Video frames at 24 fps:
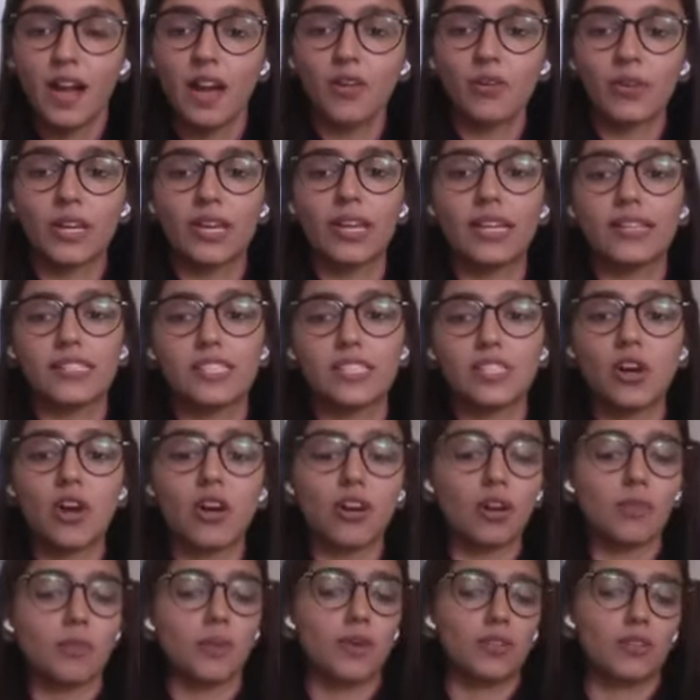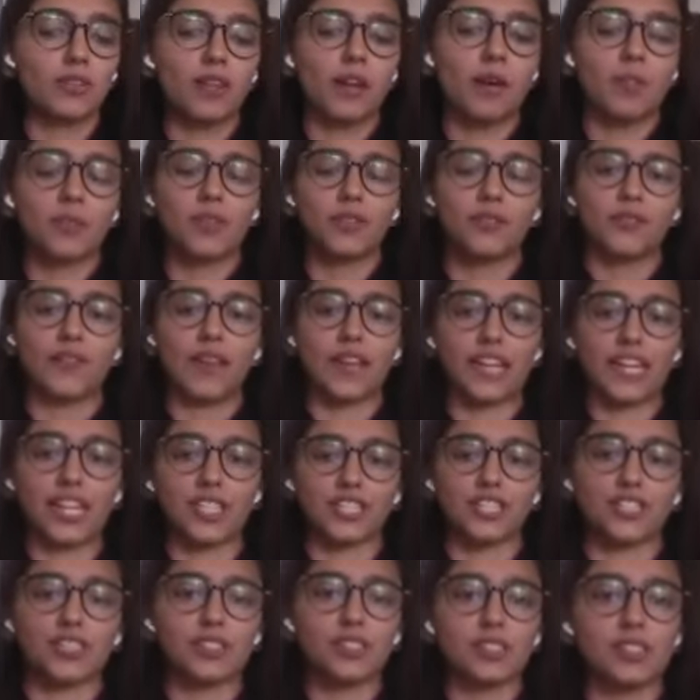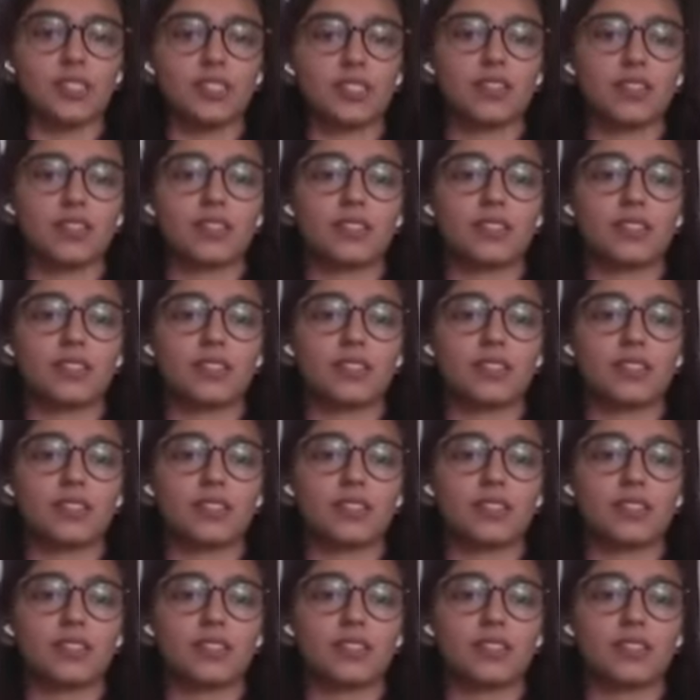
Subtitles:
Okay, let's talk about a couple of variations.